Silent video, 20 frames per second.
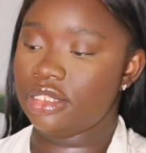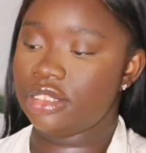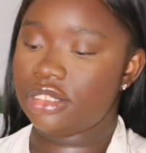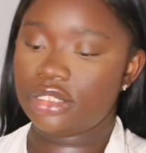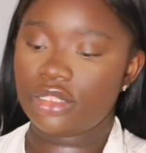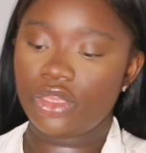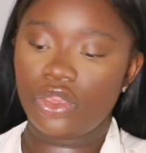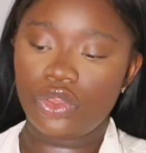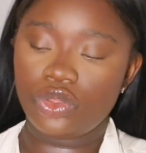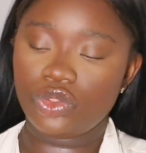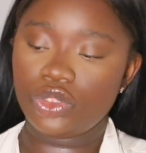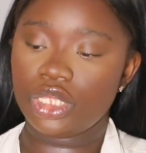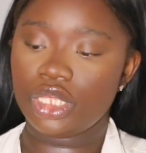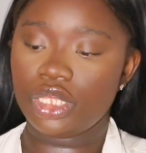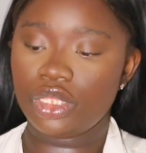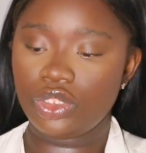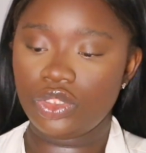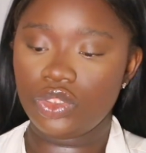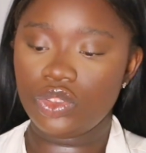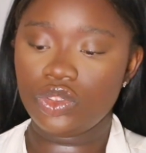So you
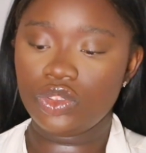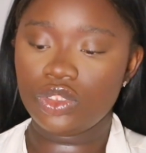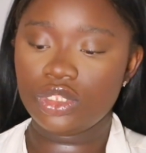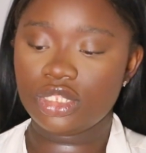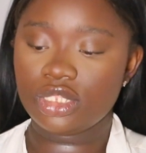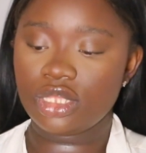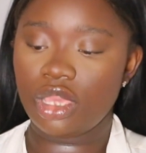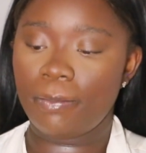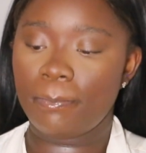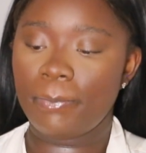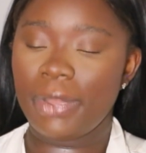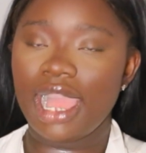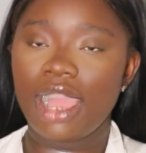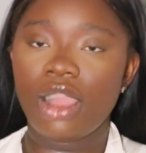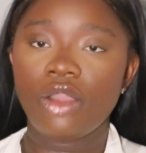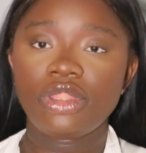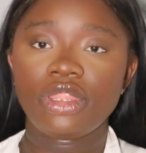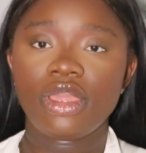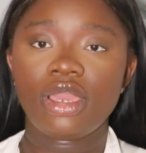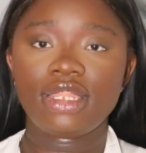can use a
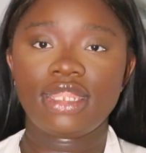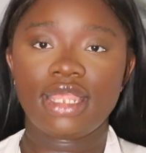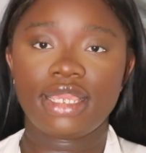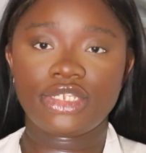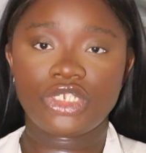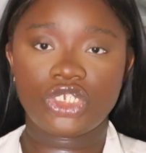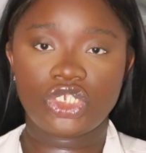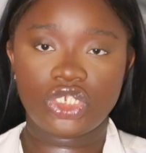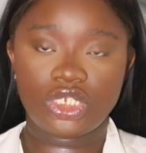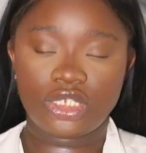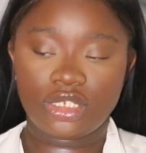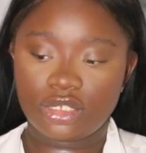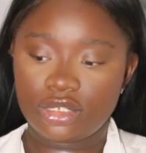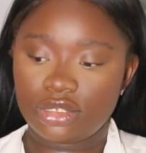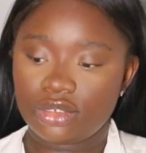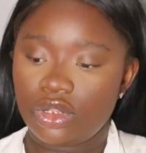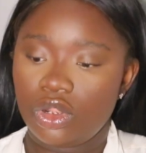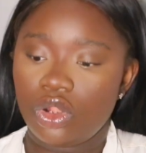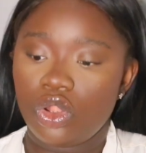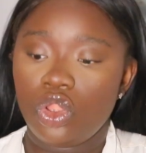powder
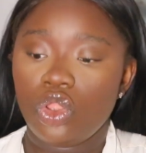that's